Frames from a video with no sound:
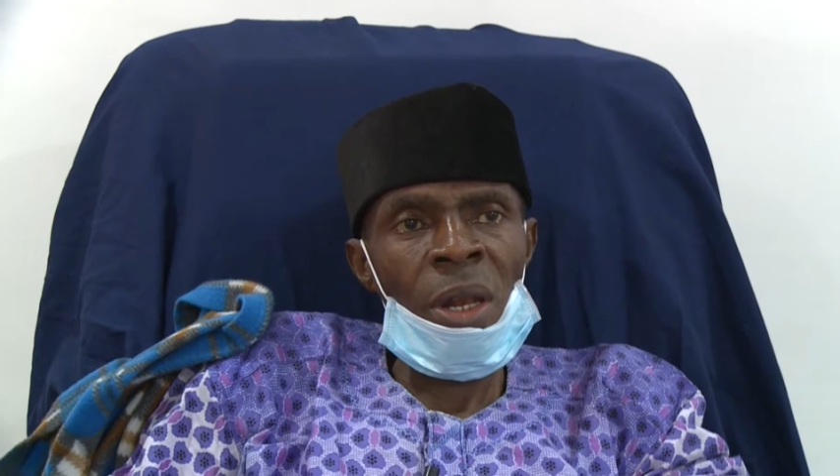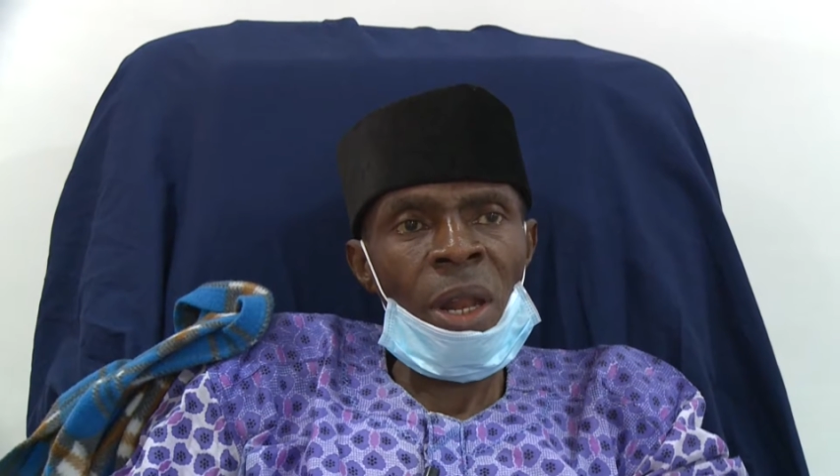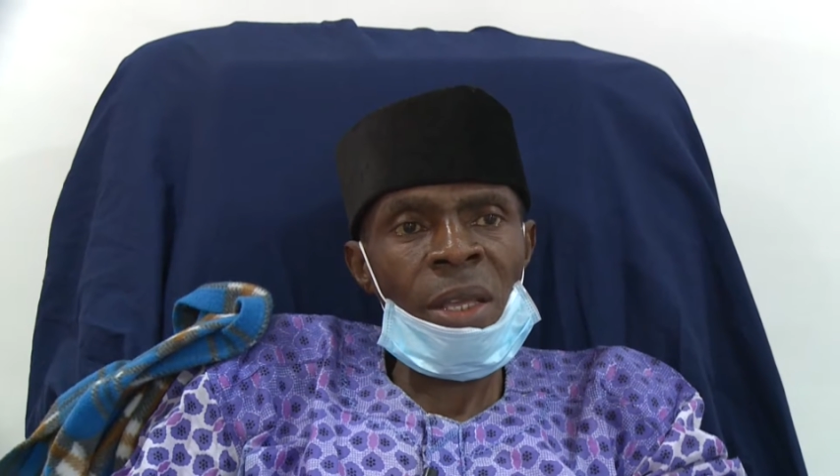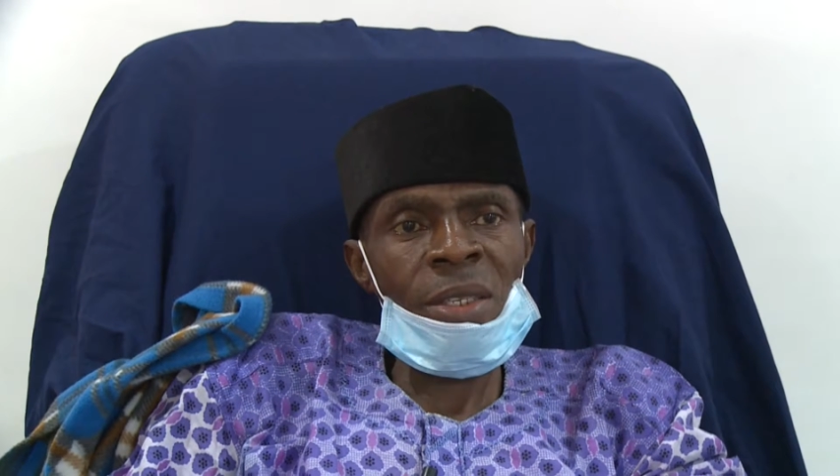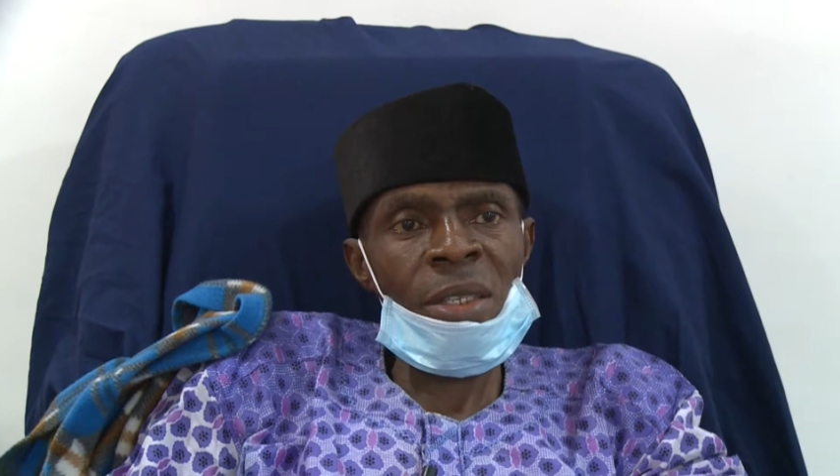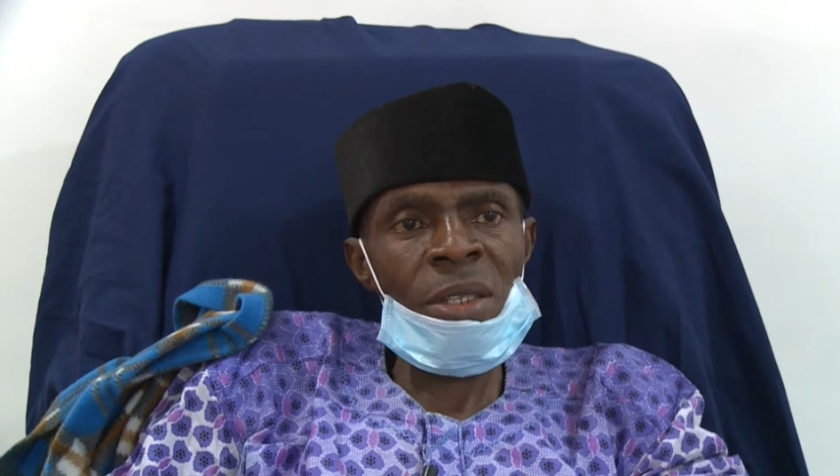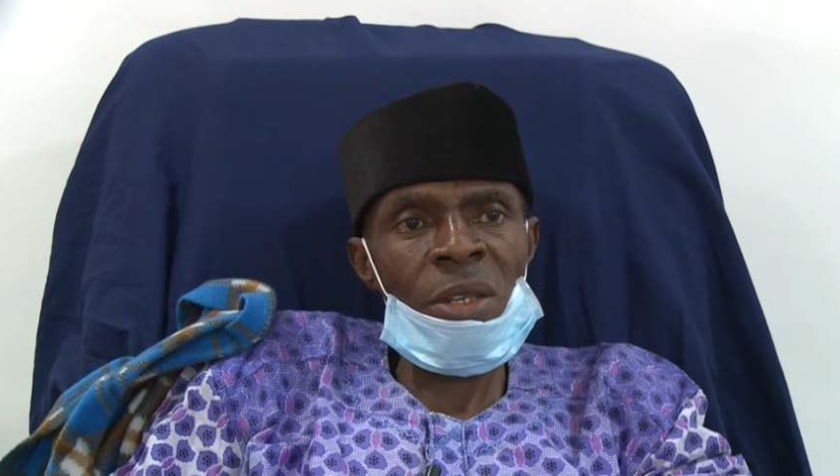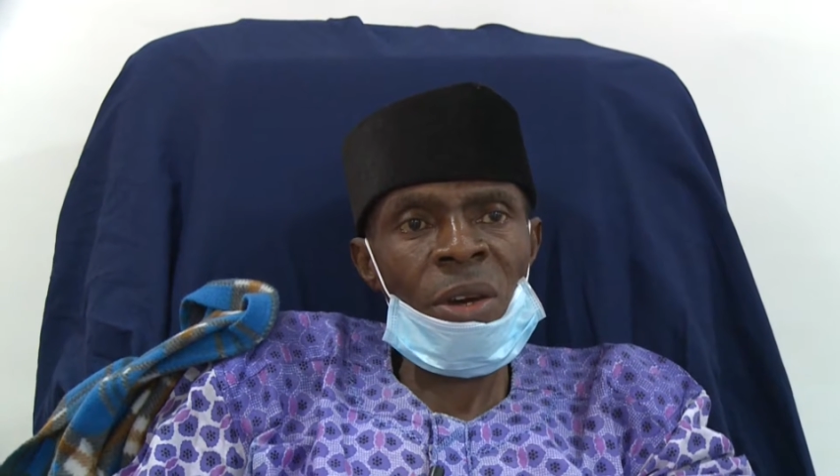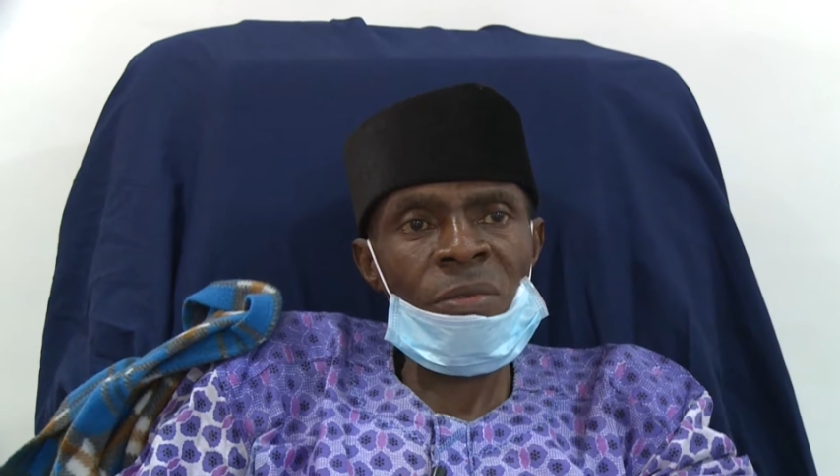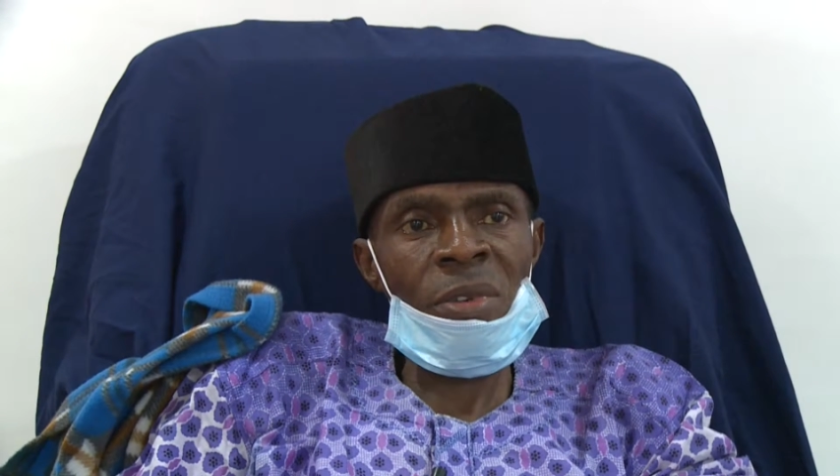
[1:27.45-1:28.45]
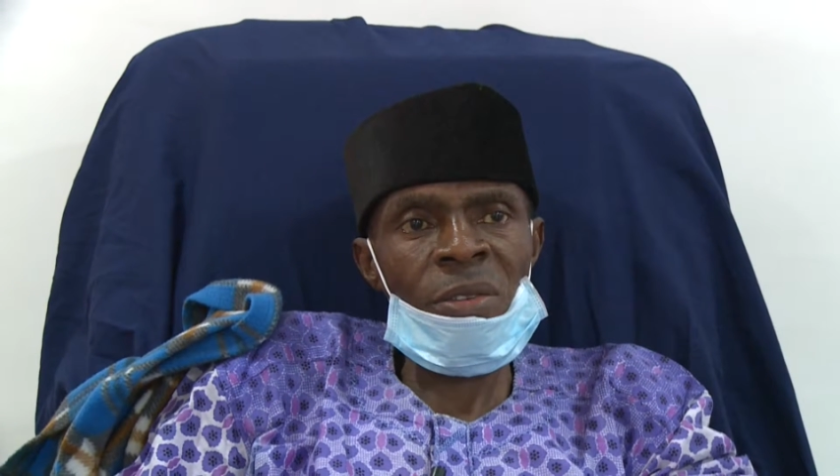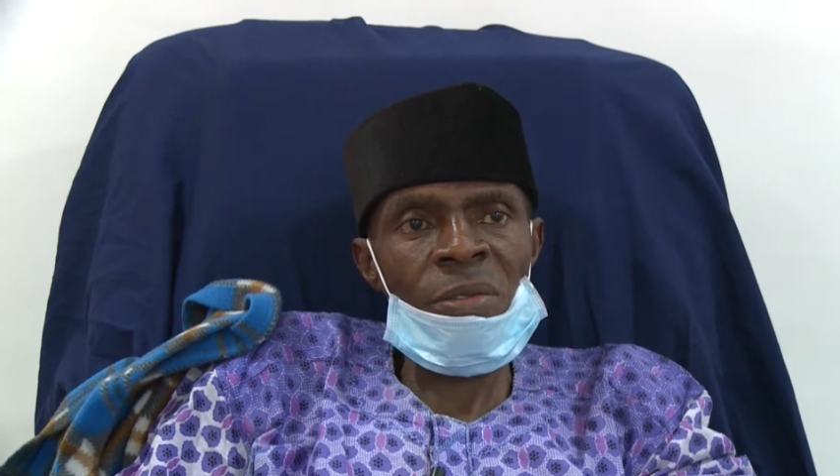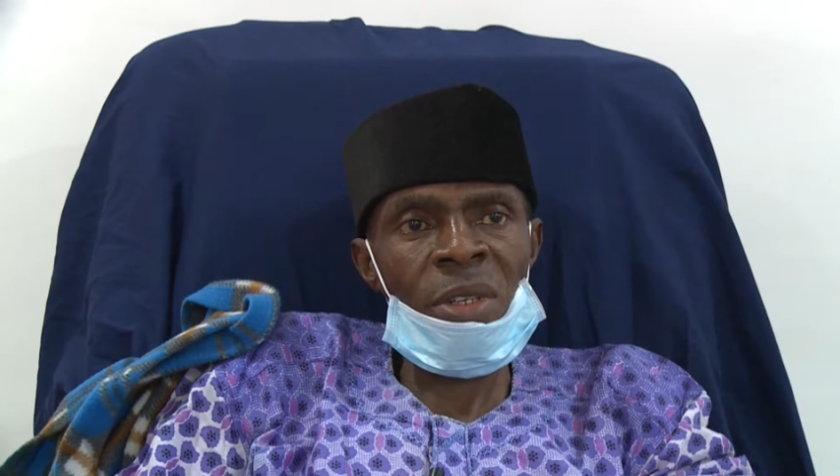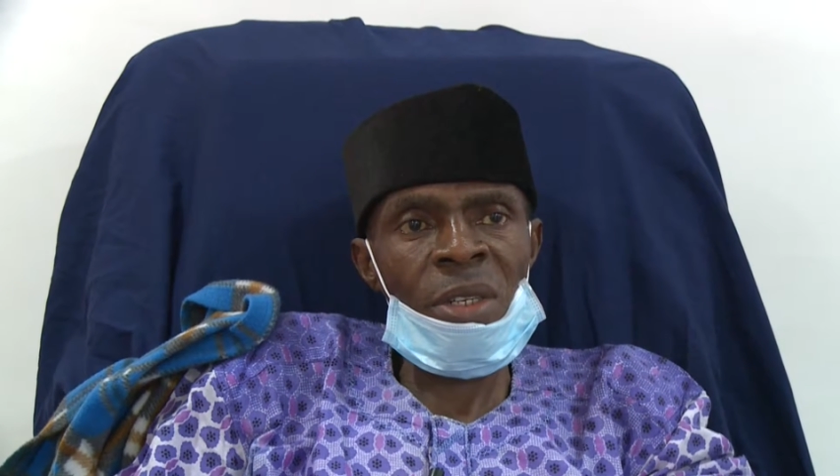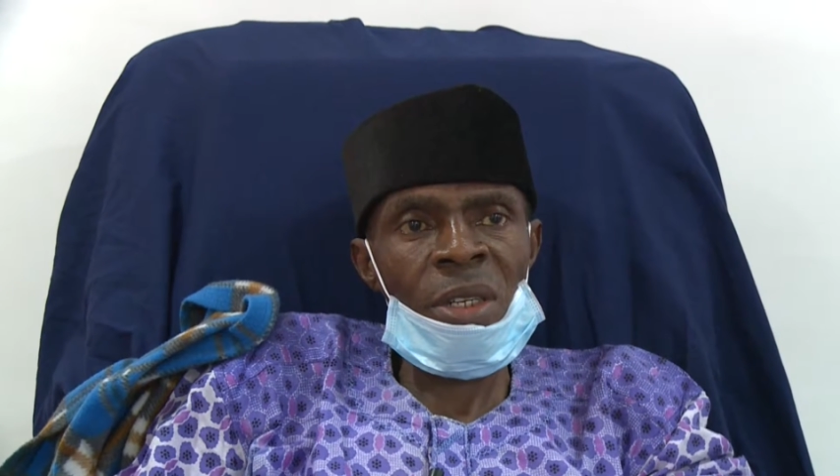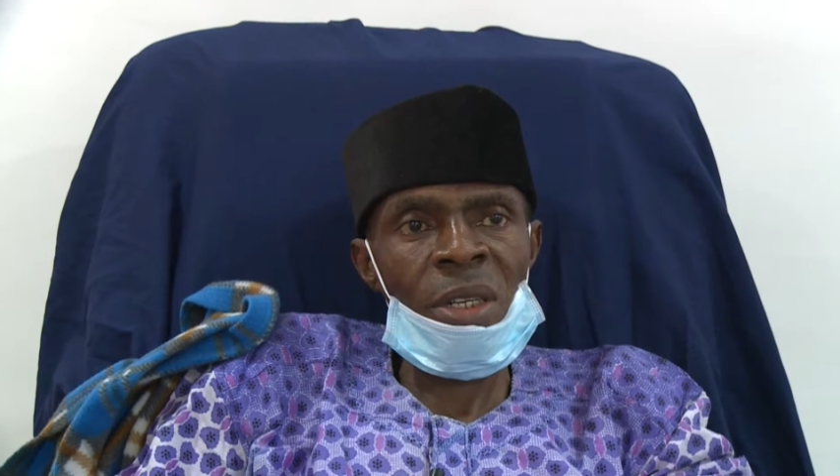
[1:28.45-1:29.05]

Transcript: like City of David